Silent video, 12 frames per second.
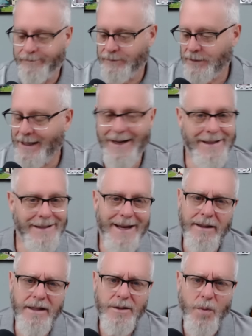Can I say
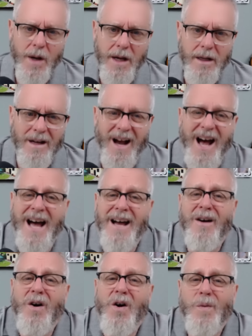it this way?
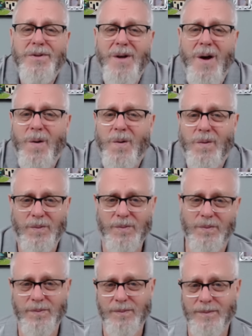I hope so.
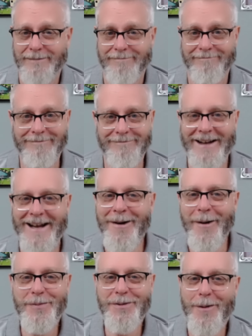I
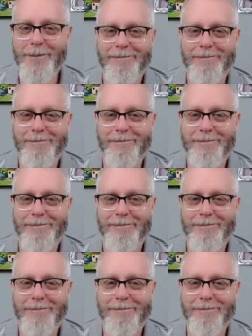hope so.